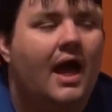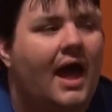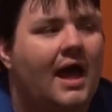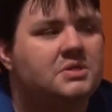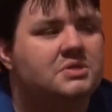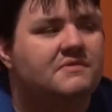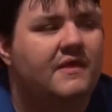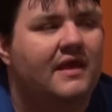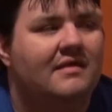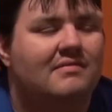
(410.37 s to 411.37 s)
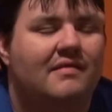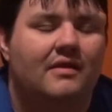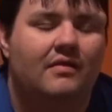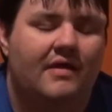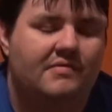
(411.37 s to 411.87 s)
I just think it's a
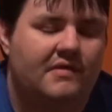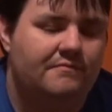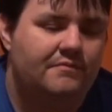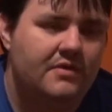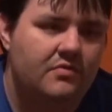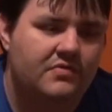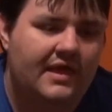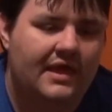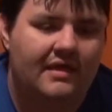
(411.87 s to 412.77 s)
little less confusing,